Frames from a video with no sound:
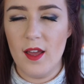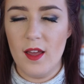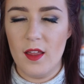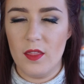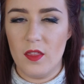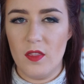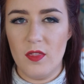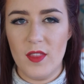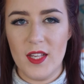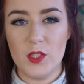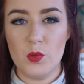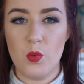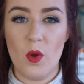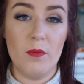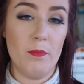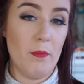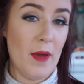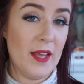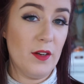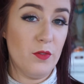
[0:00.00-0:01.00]
then this
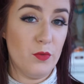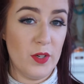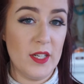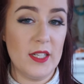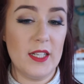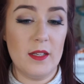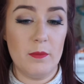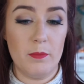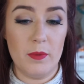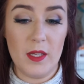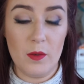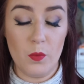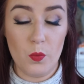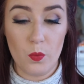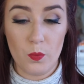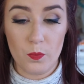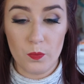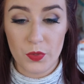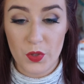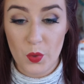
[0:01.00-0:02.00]
one might really be
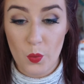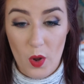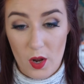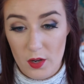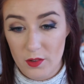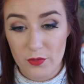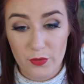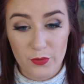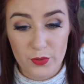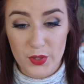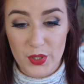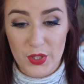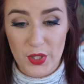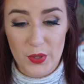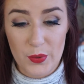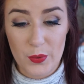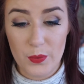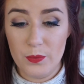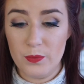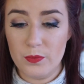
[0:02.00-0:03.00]
the one for
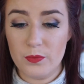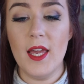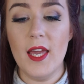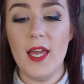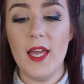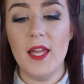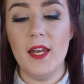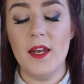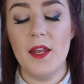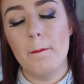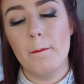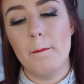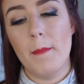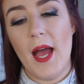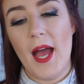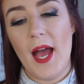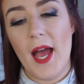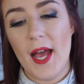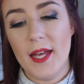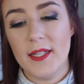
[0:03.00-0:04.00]
you. It
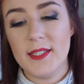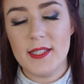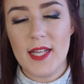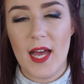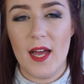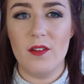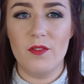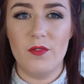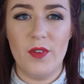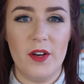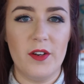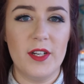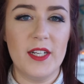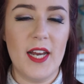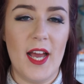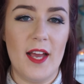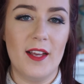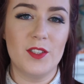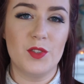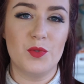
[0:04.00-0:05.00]
has that very
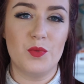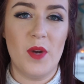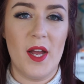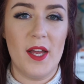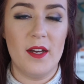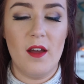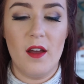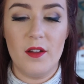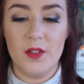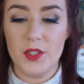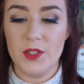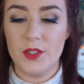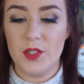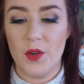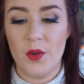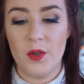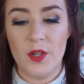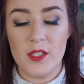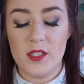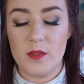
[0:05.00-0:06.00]
nice red
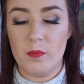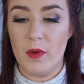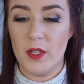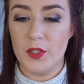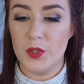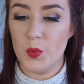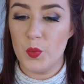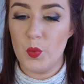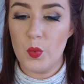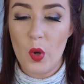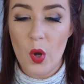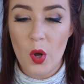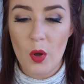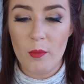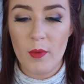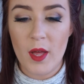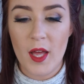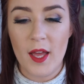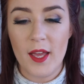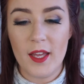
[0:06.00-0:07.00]
undertone. It's much
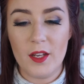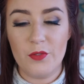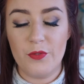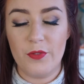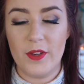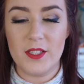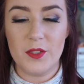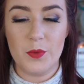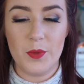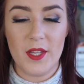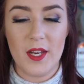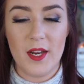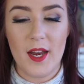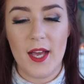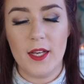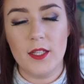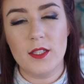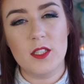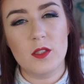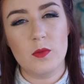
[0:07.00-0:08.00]
warmer. It fits with a
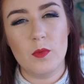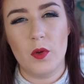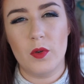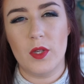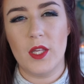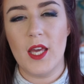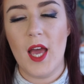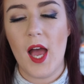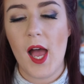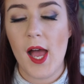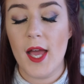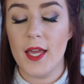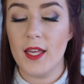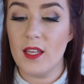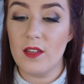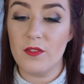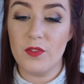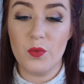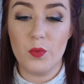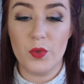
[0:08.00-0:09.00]
nice smoky eye,
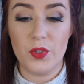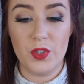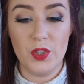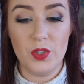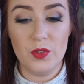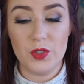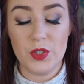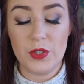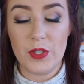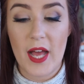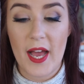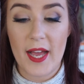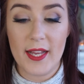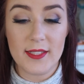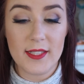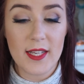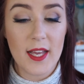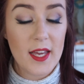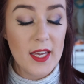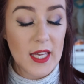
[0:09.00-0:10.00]
even with neutral
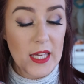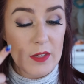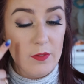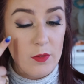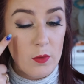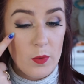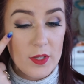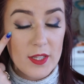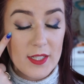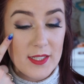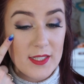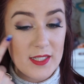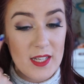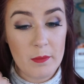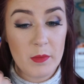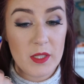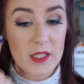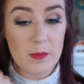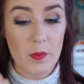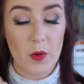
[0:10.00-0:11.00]
eyes, even with a
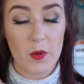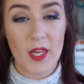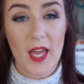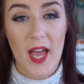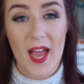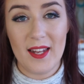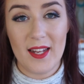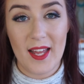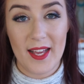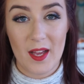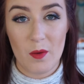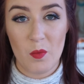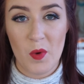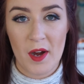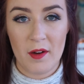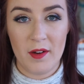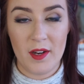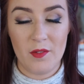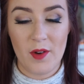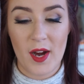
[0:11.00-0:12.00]
semi-smoky eye like I'm
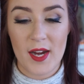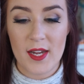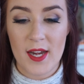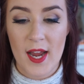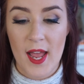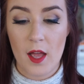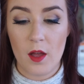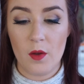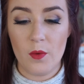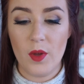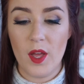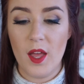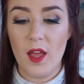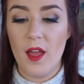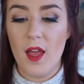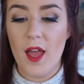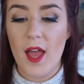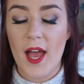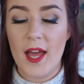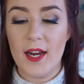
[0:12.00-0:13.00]
wearing right now.
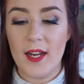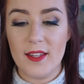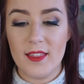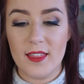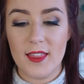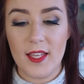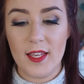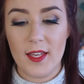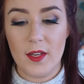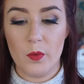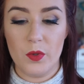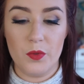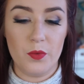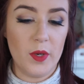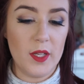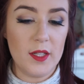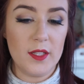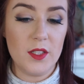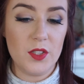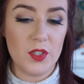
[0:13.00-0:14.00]
And I think it would
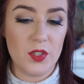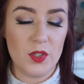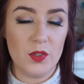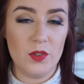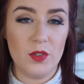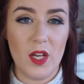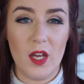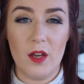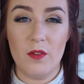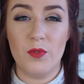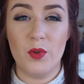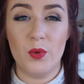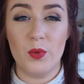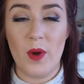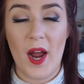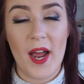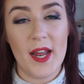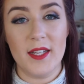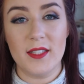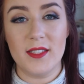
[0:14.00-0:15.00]
really suit a
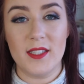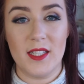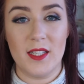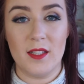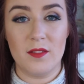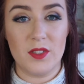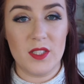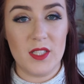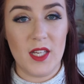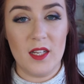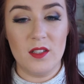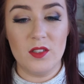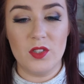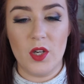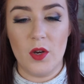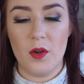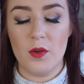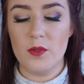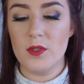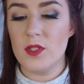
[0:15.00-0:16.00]
variety of skin
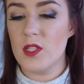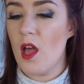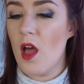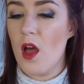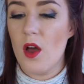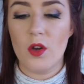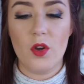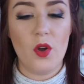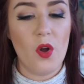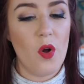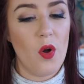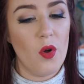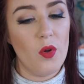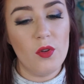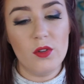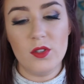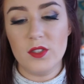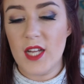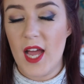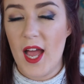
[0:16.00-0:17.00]
tones,
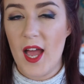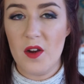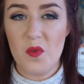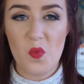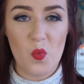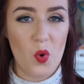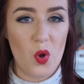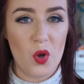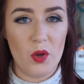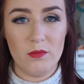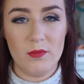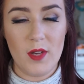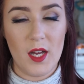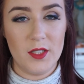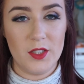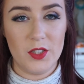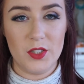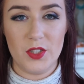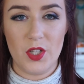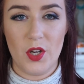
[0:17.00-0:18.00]
cold and warm
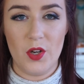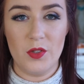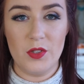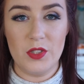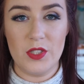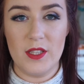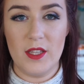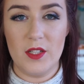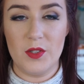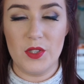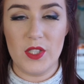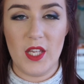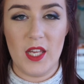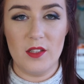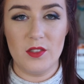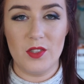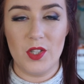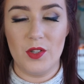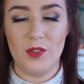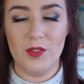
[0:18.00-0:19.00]
undertones in those skin
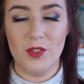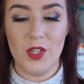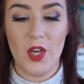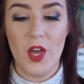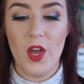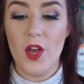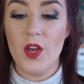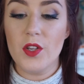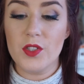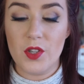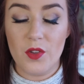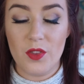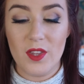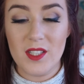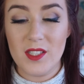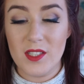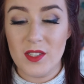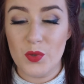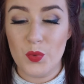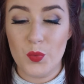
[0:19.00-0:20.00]
tones. So
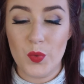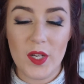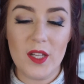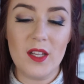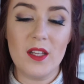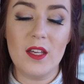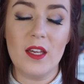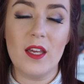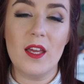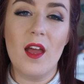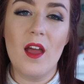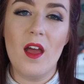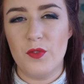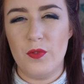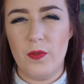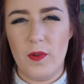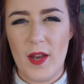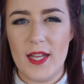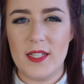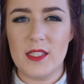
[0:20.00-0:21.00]
this is a really
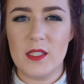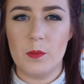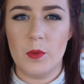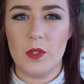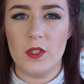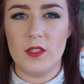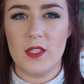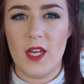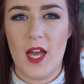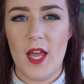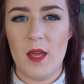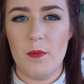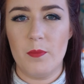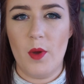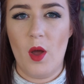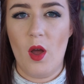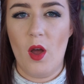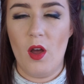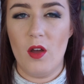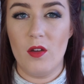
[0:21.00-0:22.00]
flexible type
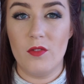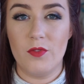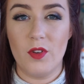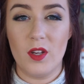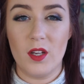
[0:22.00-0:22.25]
of